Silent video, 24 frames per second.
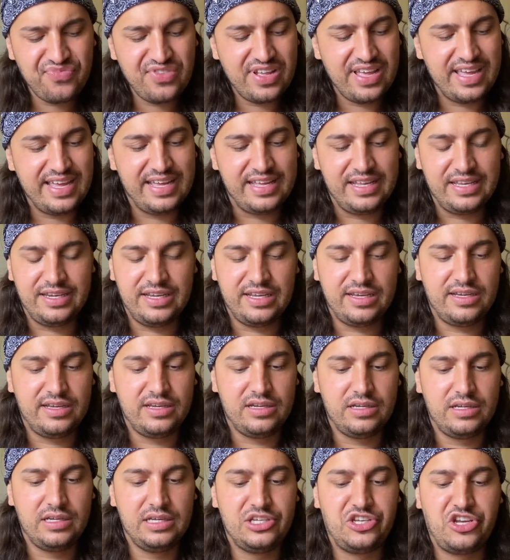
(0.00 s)
And
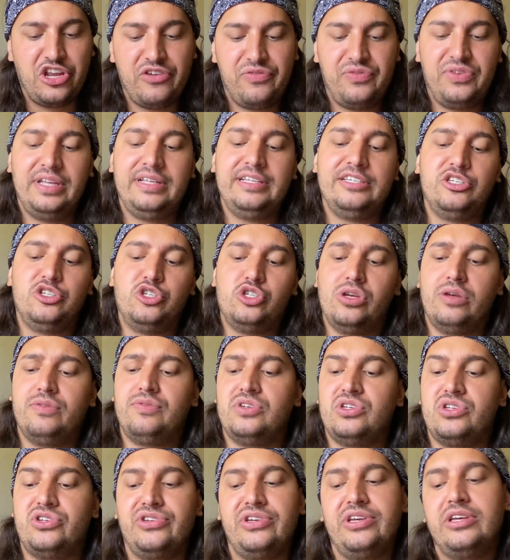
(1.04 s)
it definitely deserves a
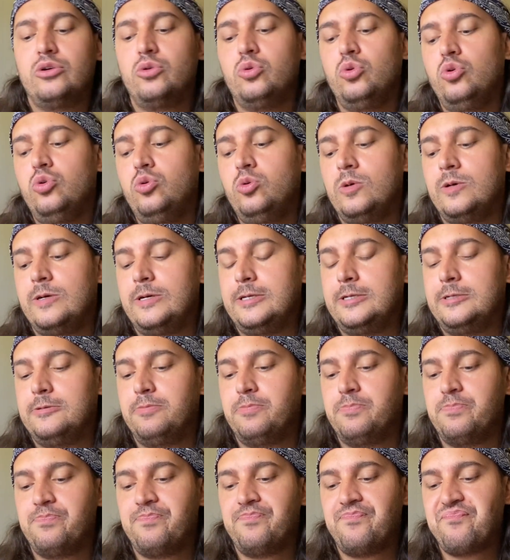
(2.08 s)
sequel,
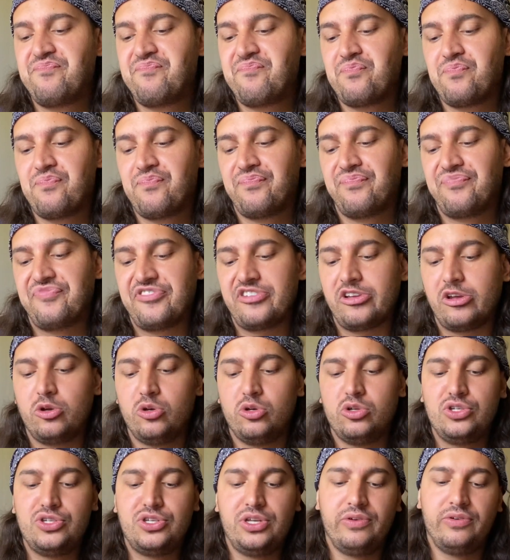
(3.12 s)

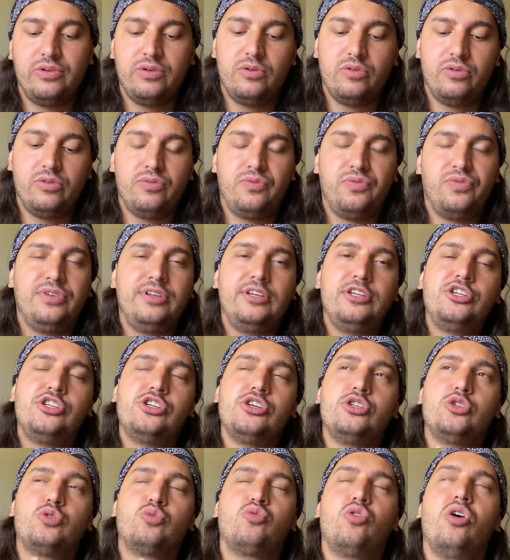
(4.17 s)
because it
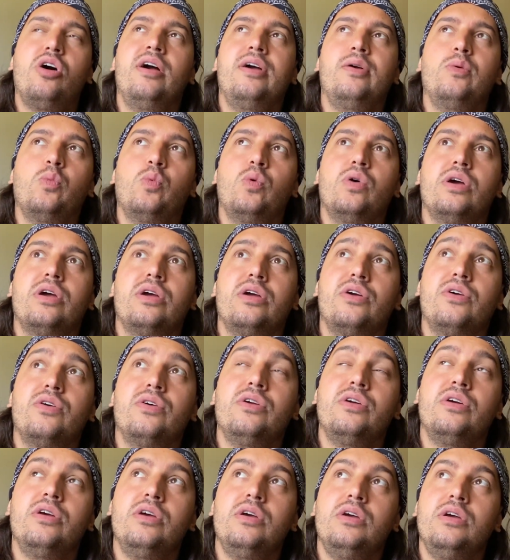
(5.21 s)
finishes right where
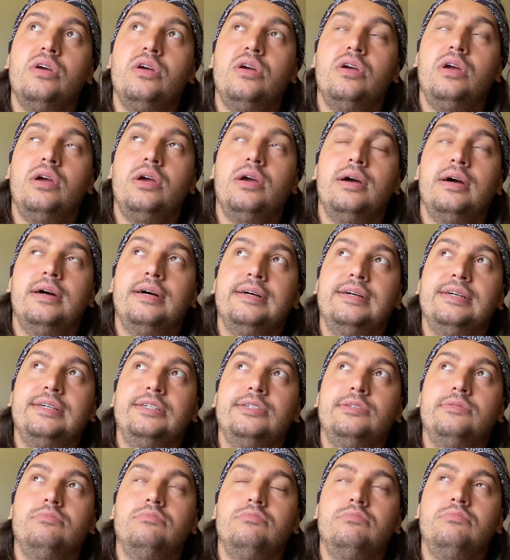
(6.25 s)

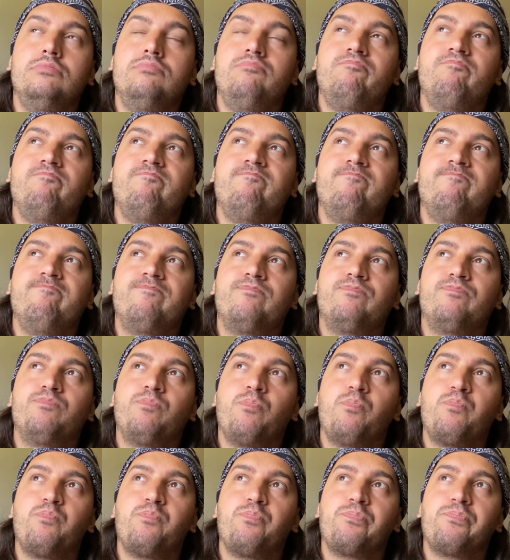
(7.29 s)

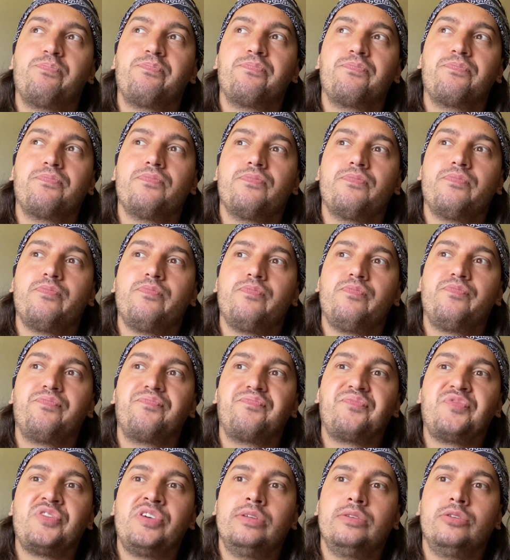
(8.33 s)

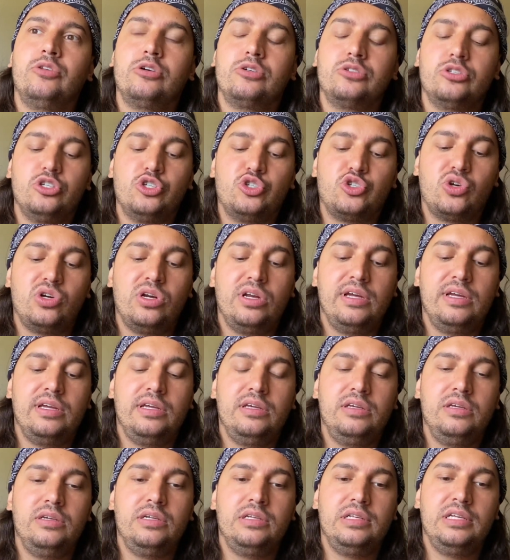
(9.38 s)
Dr.
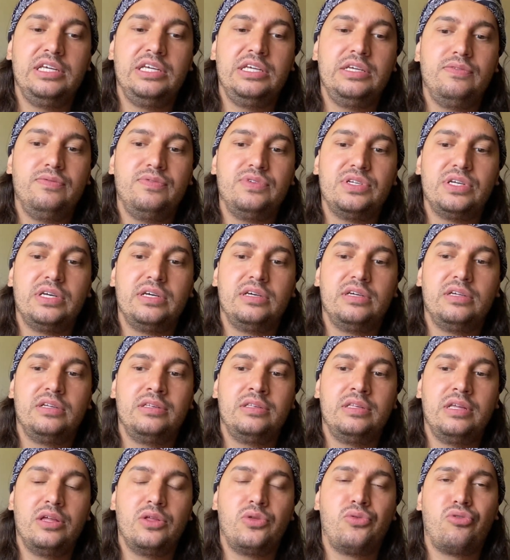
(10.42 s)
Dre leaves
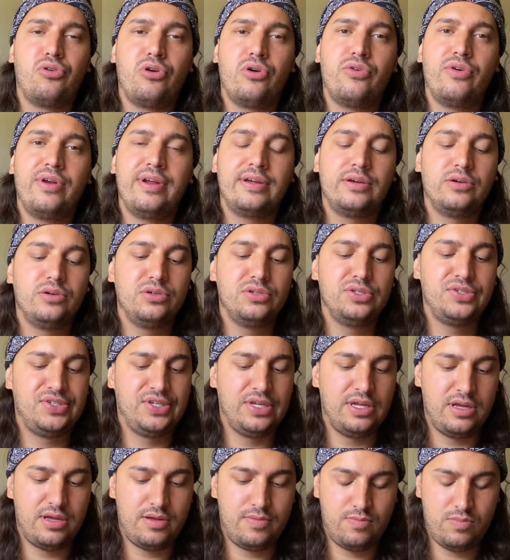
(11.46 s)
Death Row Records.
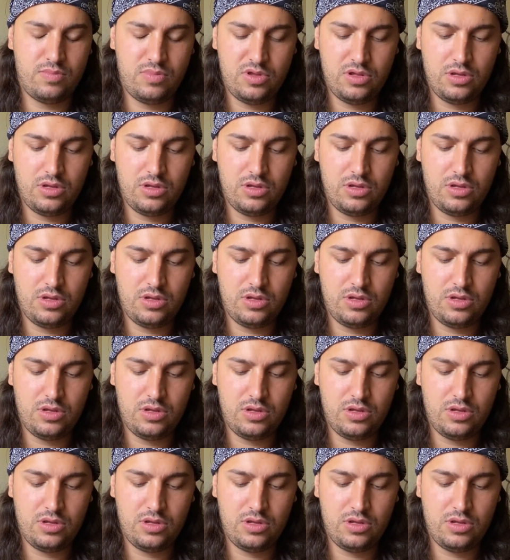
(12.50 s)
The